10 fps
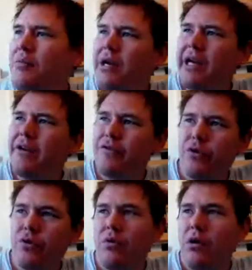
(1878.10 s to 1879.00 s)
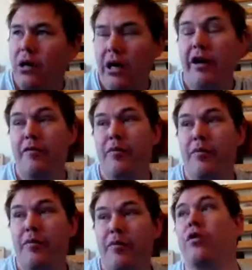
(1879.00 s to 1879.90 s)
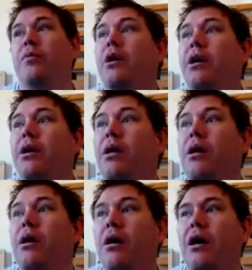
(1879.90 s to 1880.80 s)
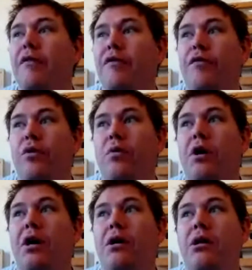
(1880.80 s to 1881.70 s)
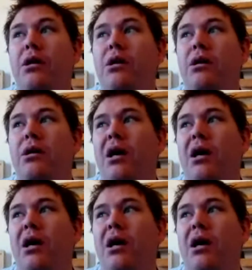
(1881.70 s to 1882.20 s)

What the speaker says: I haven't for a while. I have before, but I haven't for a while.